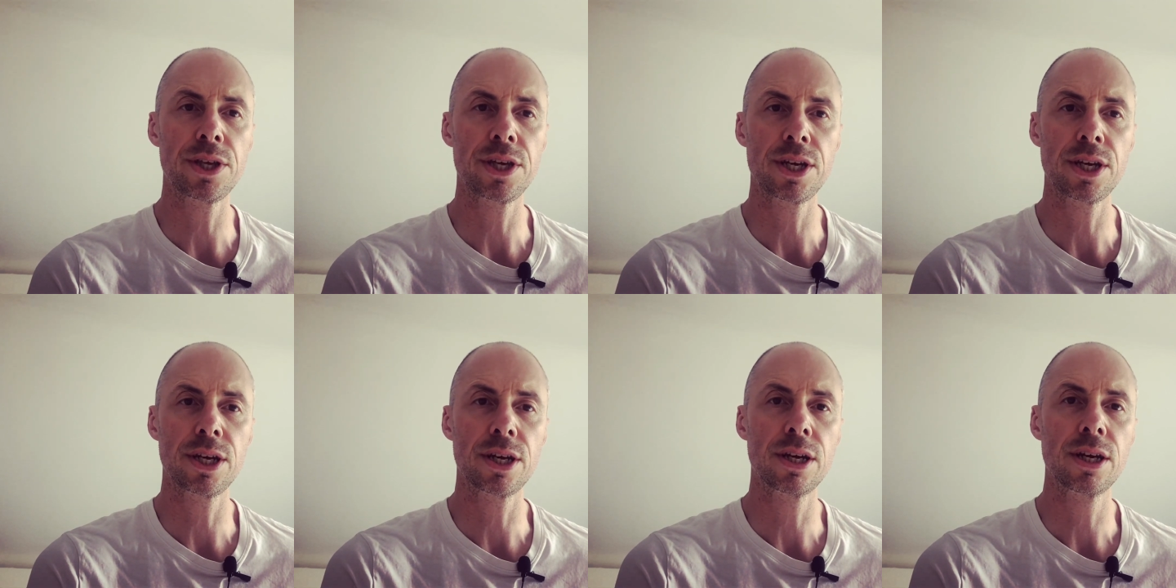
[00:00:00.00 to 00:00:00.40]

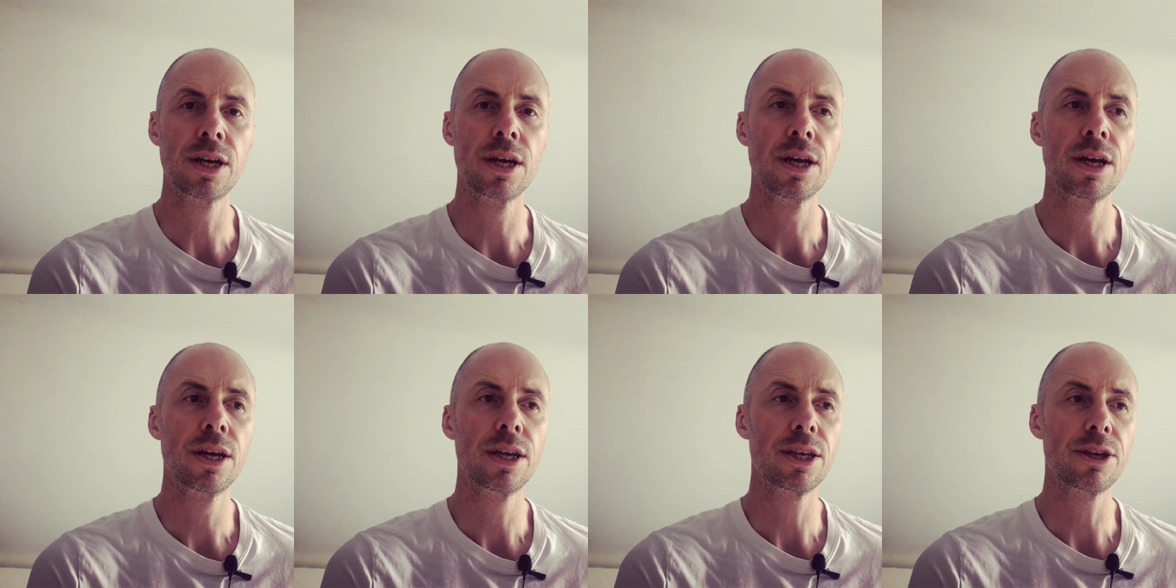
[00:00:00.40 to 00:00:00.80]

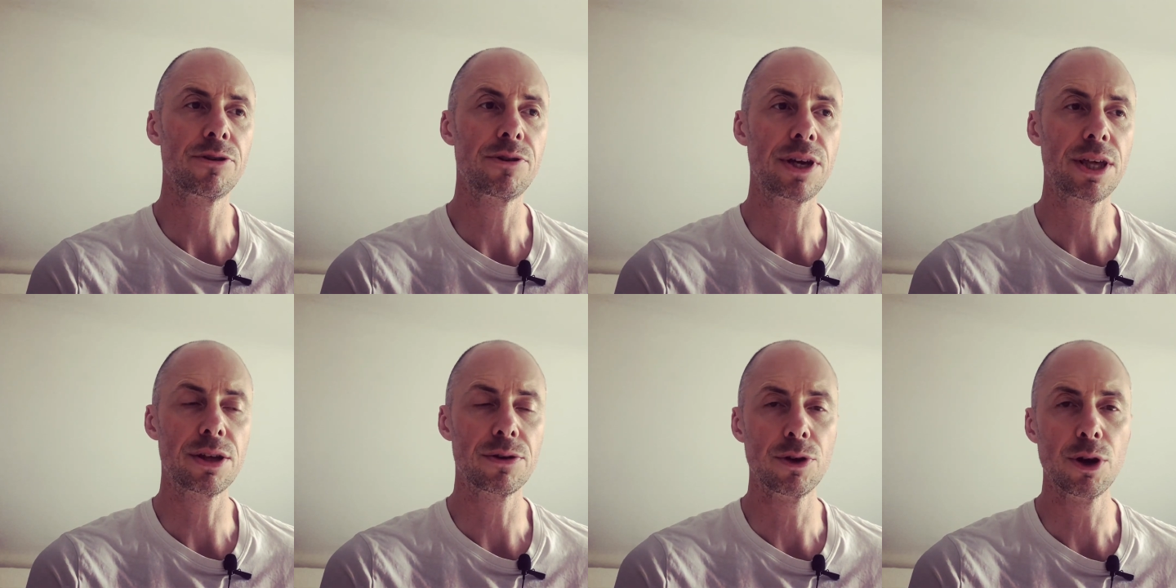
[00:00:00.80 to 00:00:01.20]

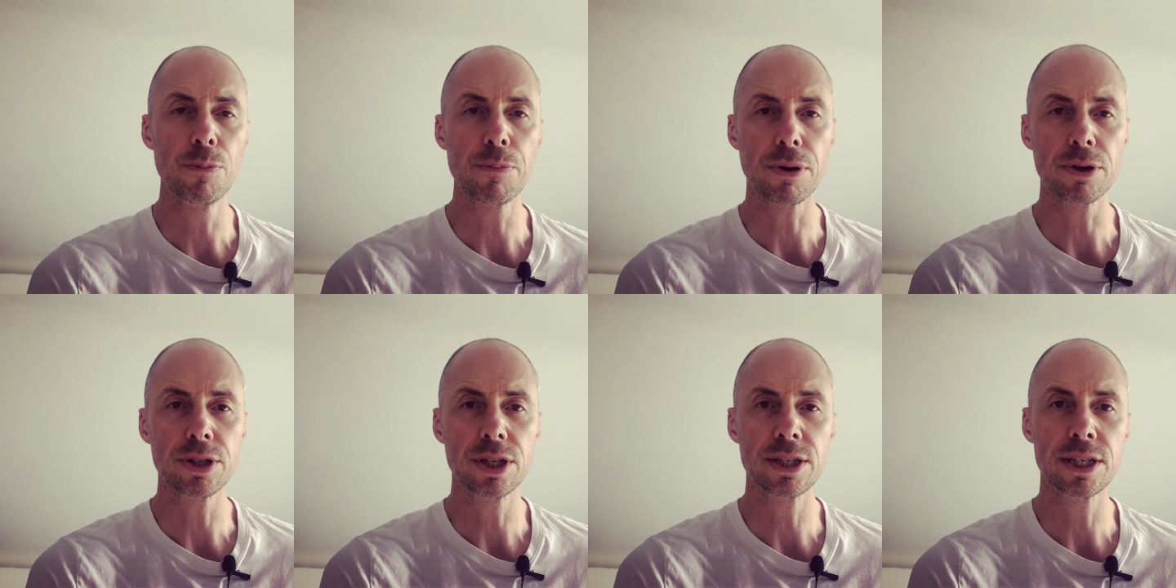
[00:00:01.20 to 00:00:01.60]
you're either
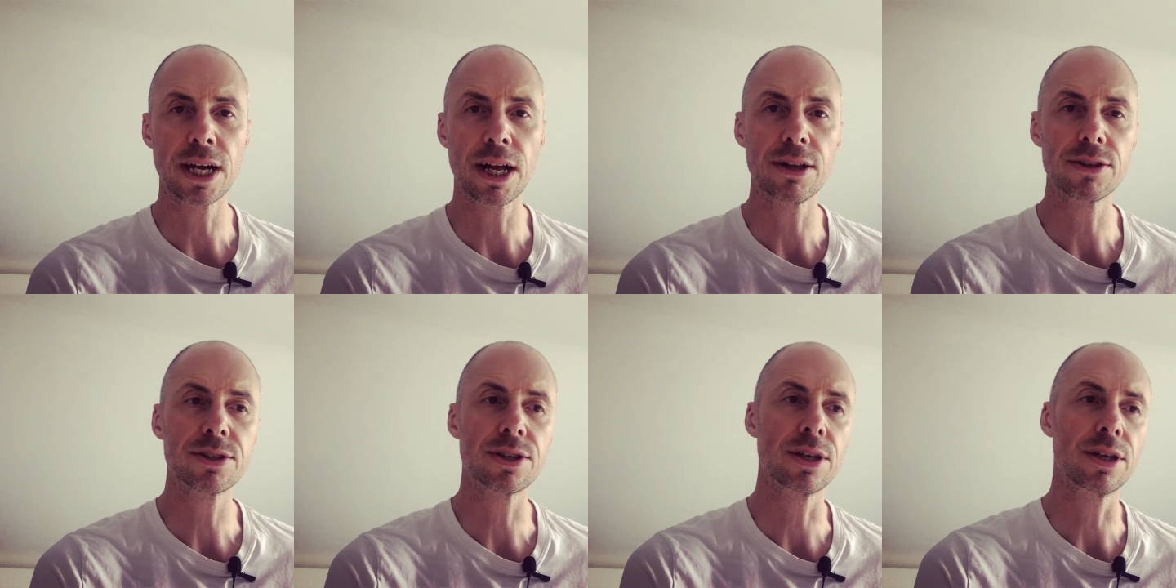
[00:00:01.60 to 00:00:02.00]
up on your
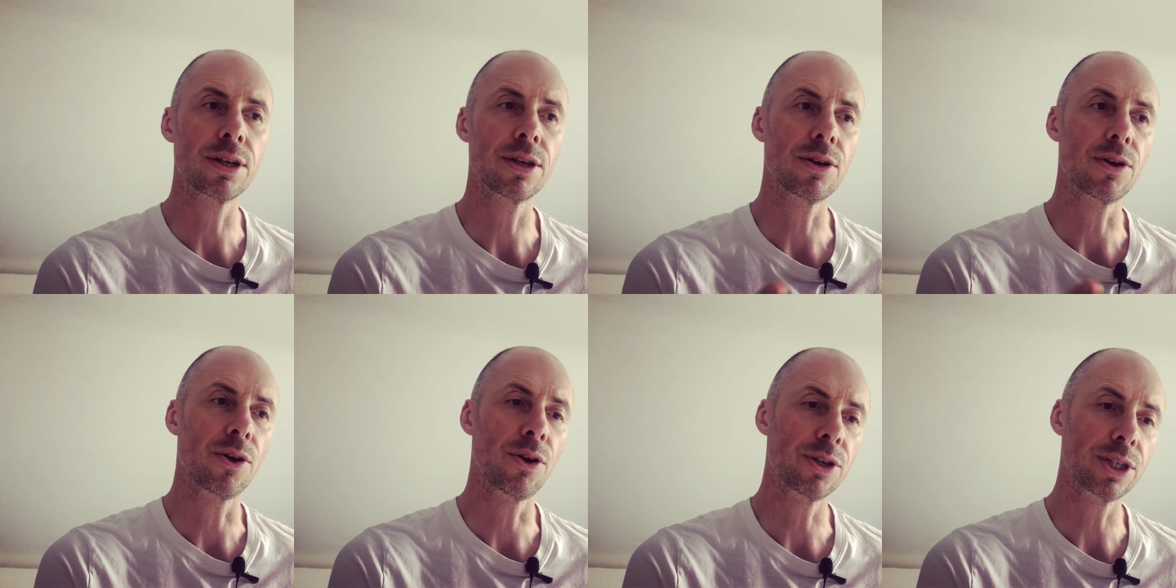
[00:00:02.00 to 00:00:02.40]
delta
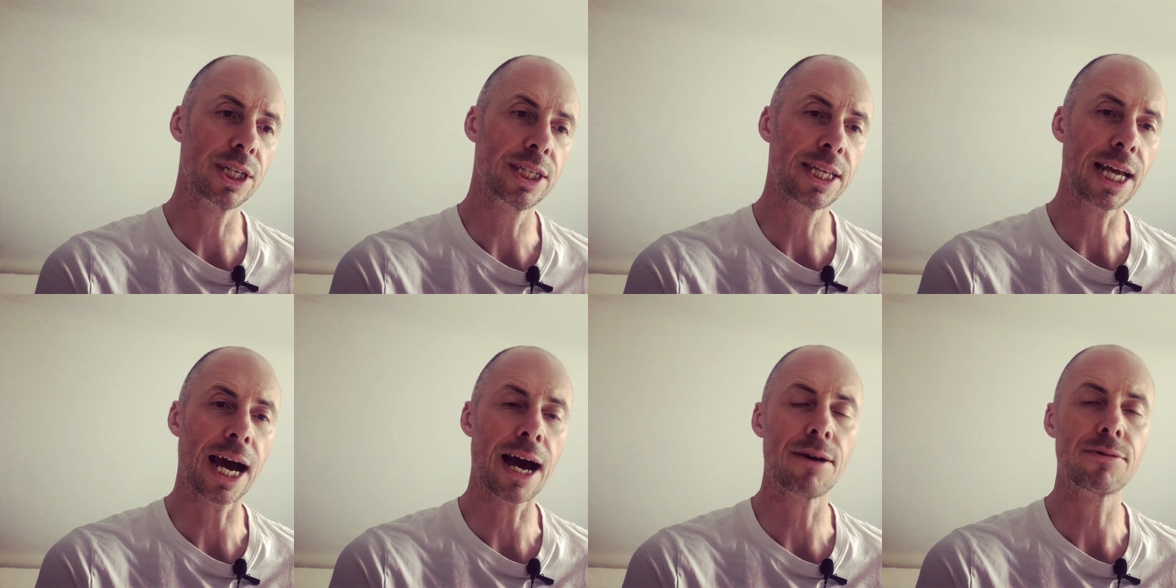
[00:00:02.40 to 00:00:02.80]
or you're
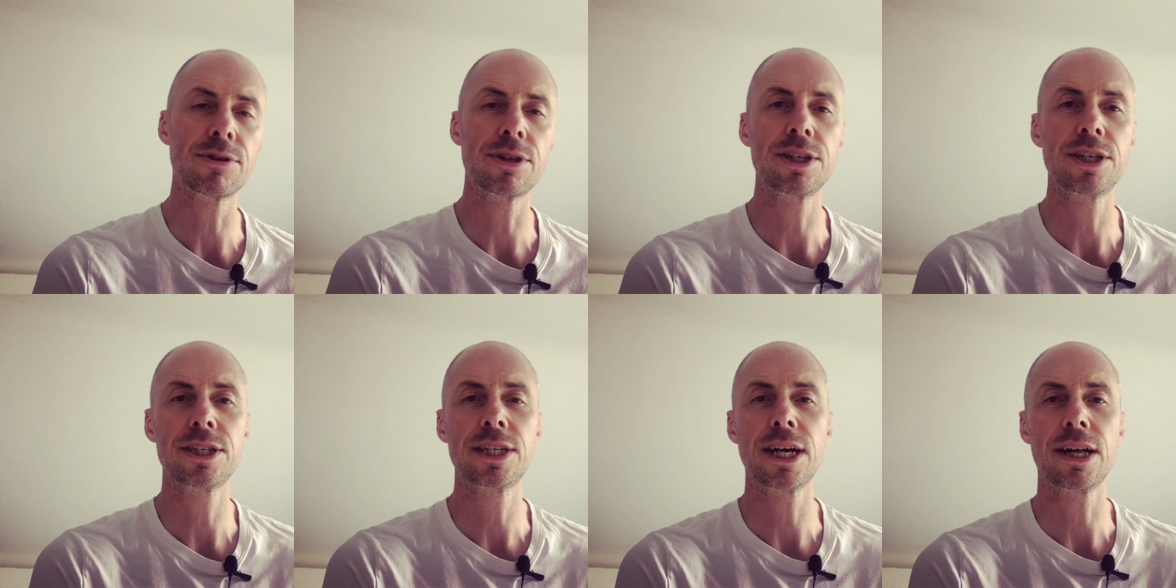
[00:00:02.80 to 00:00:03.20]
down
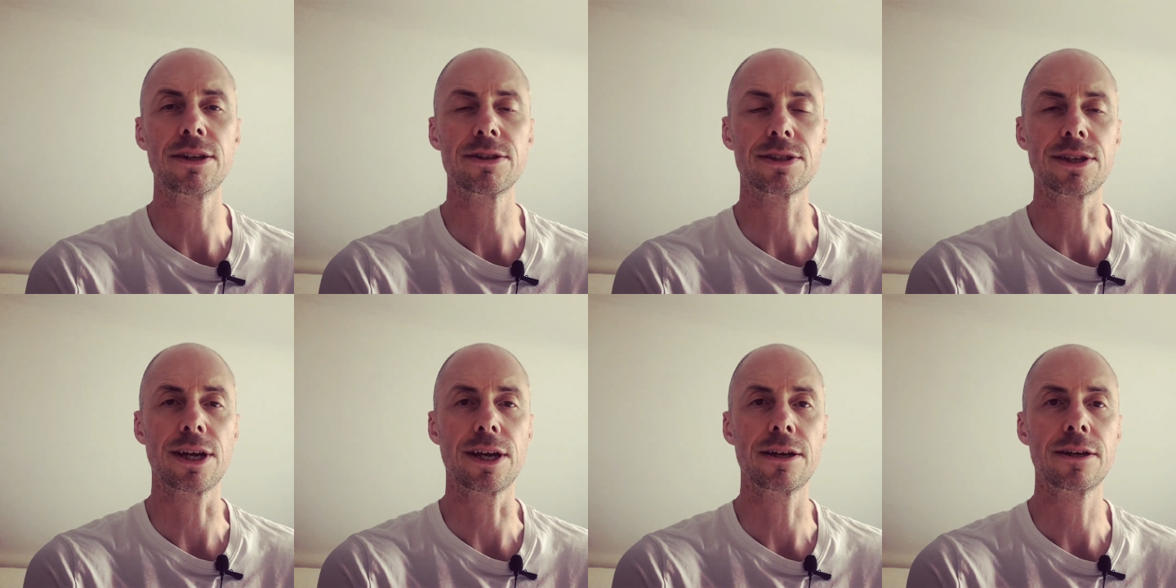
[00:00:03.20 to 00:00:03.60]
on your
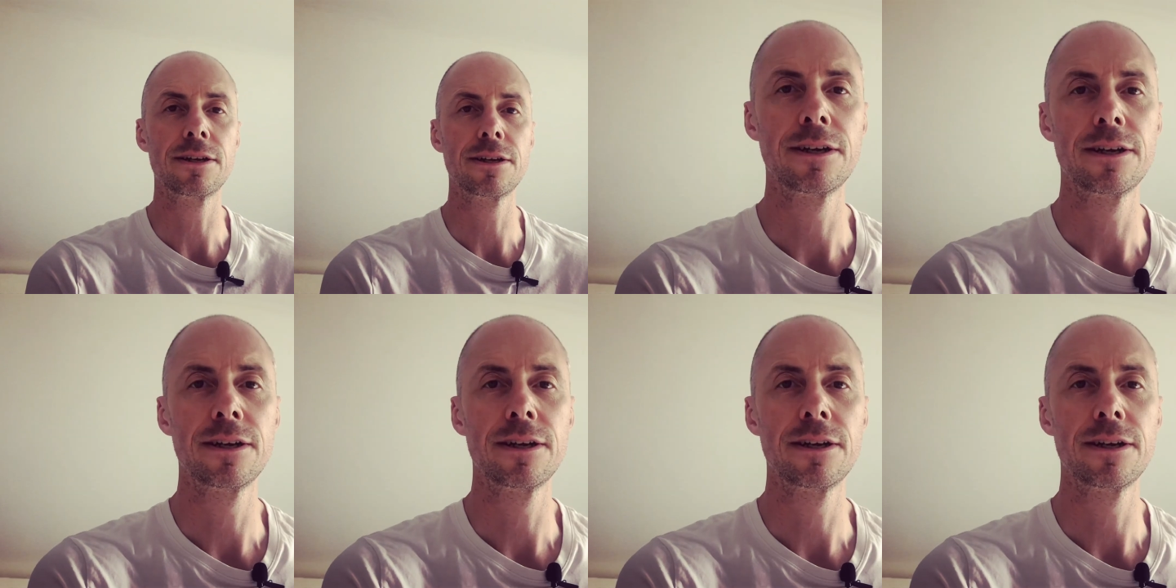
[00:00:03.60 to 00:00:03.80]
delta.